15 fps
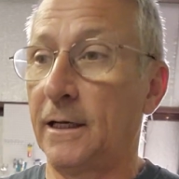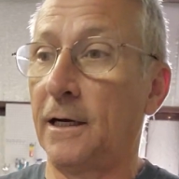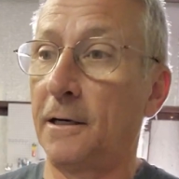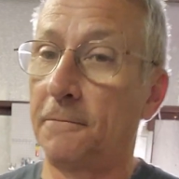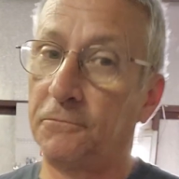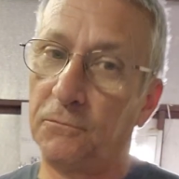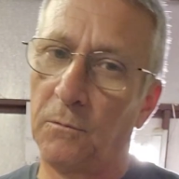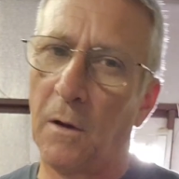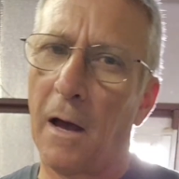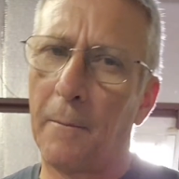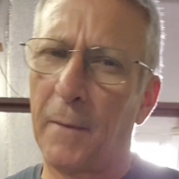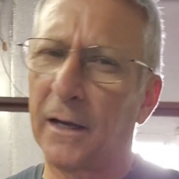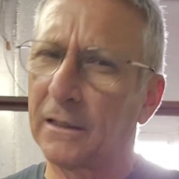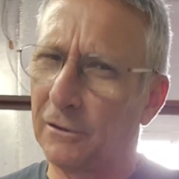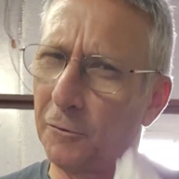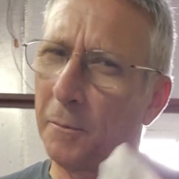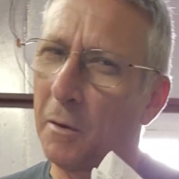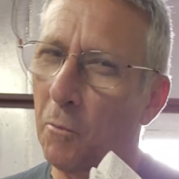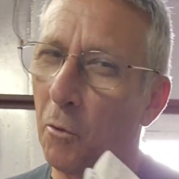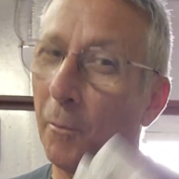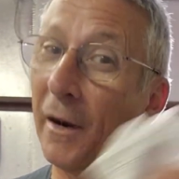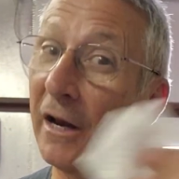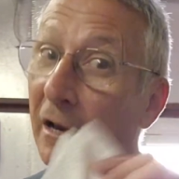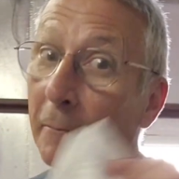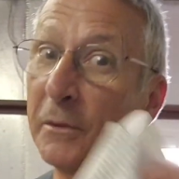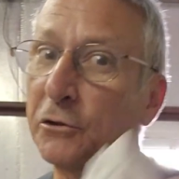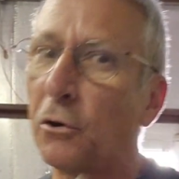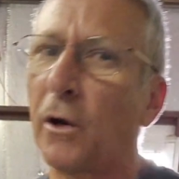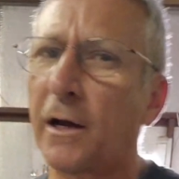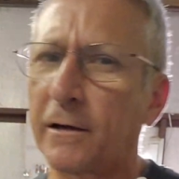and I make a little bit more money.
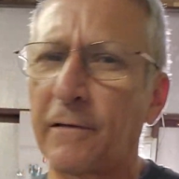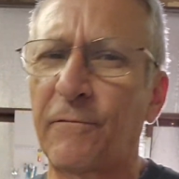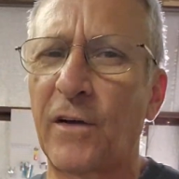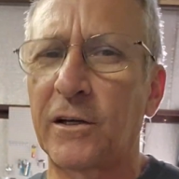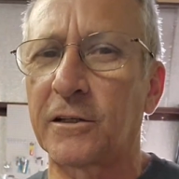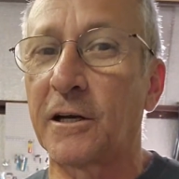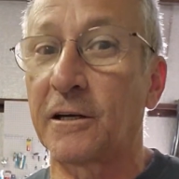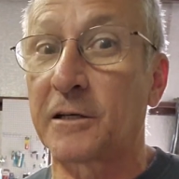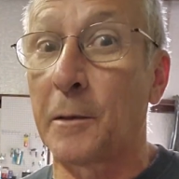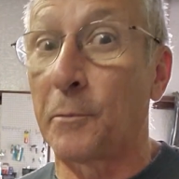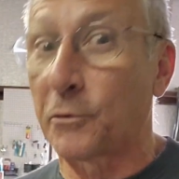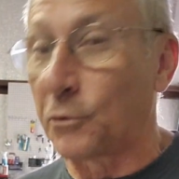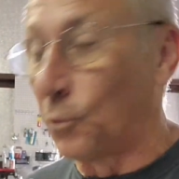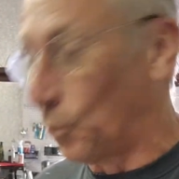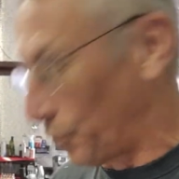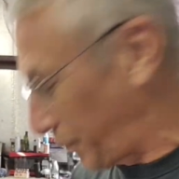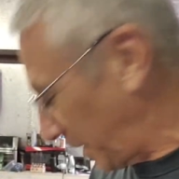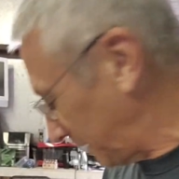Let me show you. I got a couple cool